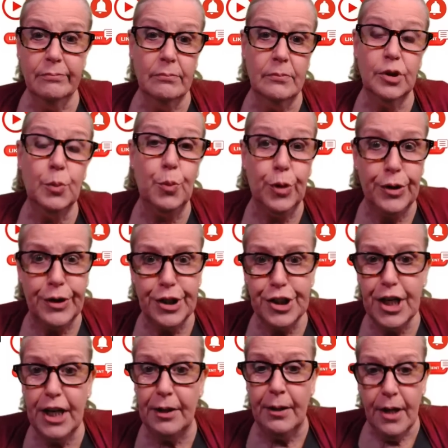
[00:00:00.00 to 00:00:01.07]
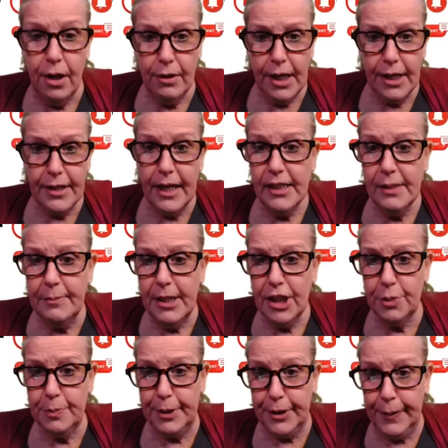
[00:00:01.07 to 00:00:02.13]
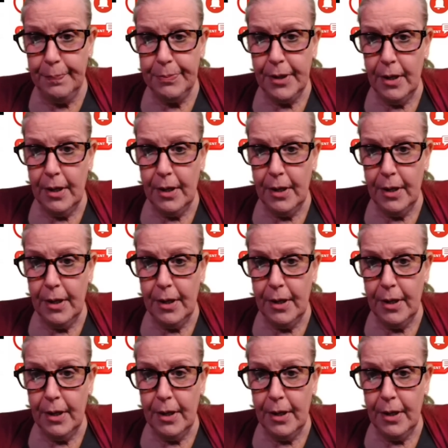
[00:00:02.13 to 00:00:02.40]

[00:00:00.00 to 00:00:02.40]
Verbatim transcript: support of the channel. Okay, that's my spiel.